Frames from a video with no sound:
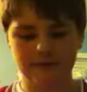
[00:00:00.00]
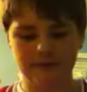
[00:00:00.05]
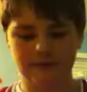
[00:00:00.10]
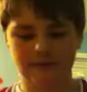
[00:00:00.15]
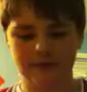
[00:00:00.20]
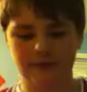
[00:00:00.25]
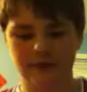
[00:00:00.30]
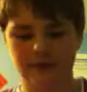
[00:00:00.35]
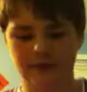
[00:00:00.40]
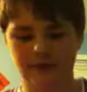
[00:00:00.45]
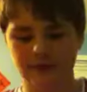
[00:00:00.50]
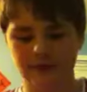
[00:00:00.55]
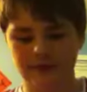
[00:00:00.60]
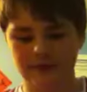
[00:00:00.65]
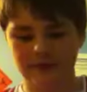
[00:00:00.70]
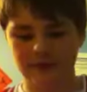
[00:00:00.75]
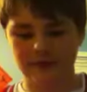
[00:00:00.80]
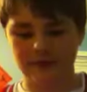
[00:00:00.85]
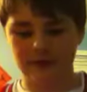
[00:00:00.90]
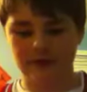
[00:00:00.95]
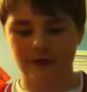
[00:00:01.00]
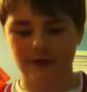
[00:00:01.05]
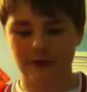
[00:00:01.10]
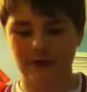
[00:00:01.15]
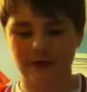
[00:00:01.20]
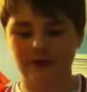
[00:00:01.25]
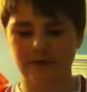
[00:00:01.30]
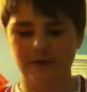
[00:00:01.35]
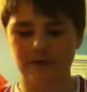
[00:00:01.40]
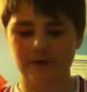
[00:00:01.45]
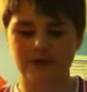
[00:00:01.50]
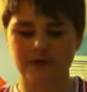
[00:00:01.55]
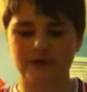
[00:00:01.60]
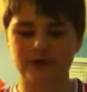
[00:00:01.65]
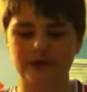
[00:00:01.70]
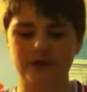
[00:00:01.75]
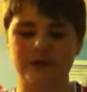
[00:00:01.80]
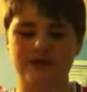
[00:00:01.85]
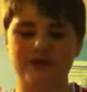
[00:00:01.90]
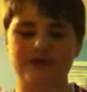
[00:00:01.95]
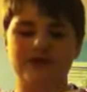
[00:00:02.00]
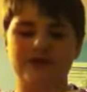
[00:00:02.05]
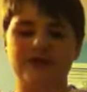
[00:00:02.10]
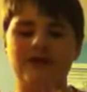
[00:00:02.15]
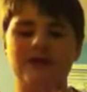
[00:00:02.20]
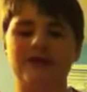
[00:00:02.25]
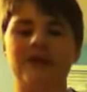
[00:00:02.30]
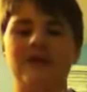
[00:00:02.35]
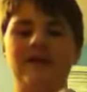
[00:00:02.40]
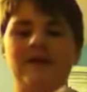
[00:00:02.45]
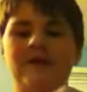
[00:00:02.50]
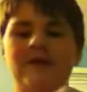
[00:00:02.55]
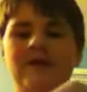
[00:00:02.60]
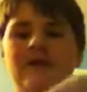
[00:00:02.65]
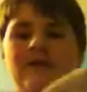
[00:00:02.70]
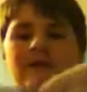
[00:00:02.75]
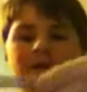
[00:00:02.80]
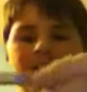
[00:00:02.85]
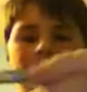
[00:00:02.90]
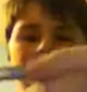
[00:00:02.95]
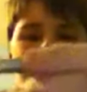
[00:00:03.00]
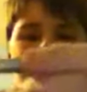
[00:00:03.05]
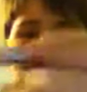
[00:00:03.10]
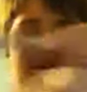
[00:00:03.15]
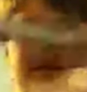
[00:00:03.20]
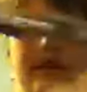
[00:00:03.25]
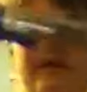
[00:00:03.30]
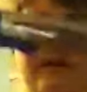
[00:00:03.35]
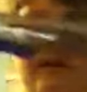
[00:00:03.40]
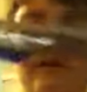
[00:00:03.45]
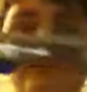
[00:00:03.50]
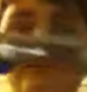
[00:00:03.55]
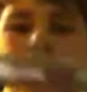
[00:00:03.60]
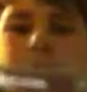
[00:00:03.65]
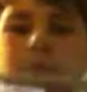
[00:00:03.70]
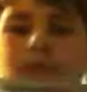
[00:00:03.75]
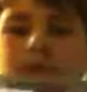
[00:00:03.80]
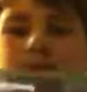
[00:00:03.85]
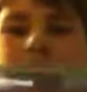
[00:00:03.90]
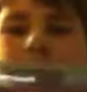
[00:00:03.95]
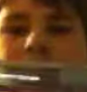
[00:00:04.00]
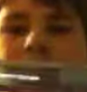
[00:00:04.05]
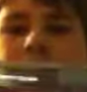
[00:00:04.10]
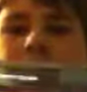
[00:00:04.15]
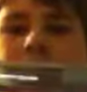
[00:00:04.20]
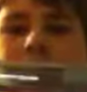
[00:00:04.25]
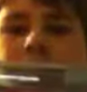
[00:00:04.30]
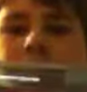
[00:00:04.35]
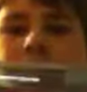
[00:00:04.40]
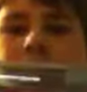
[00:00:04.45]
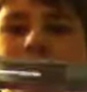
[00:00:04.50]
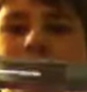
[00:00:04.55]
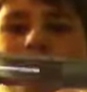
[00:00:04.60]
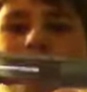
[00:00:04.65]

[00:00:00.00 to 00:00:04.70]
right there, is that once you push it down, the spring then once